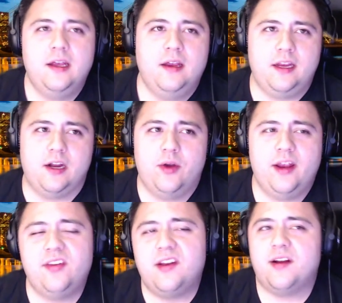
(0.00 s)
you know,
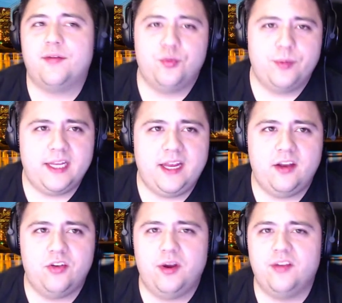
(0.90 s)
is it enough to really
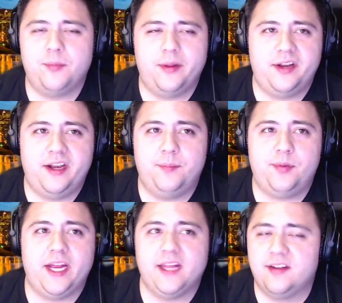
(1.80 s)
hinder his ability to
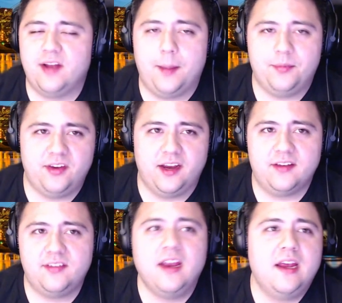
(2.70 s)
play in the top
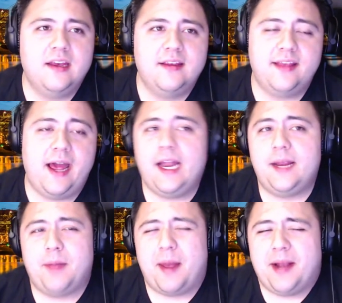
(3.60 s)
six? That
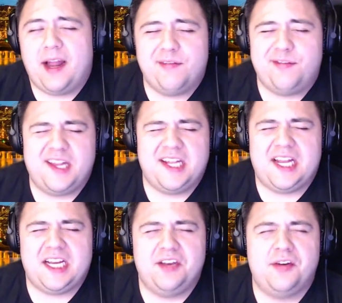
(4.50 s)
I'm kind of feeling
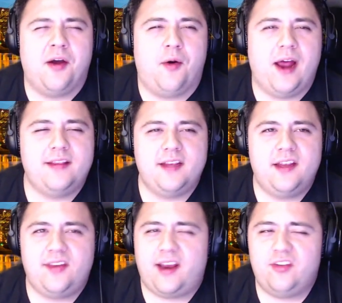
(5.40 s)
like no. I think
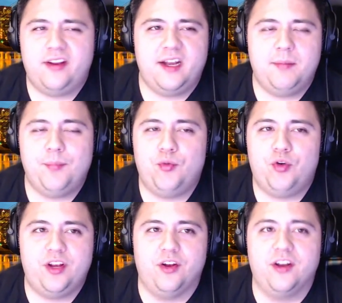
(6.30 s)
he's actually going to be
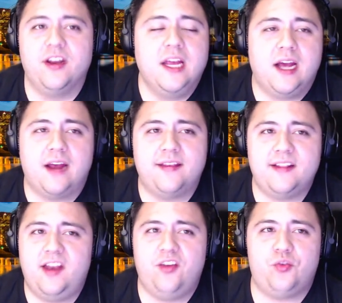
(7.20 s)
pretty good. I think
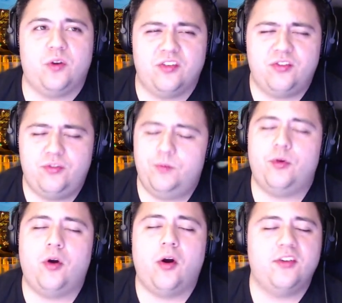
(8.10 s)
that he's worked
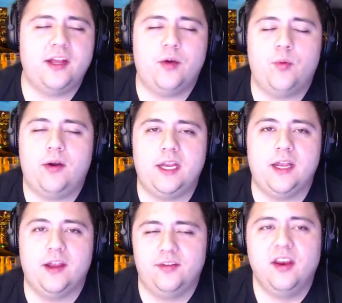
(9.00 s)
super hard to get where he is,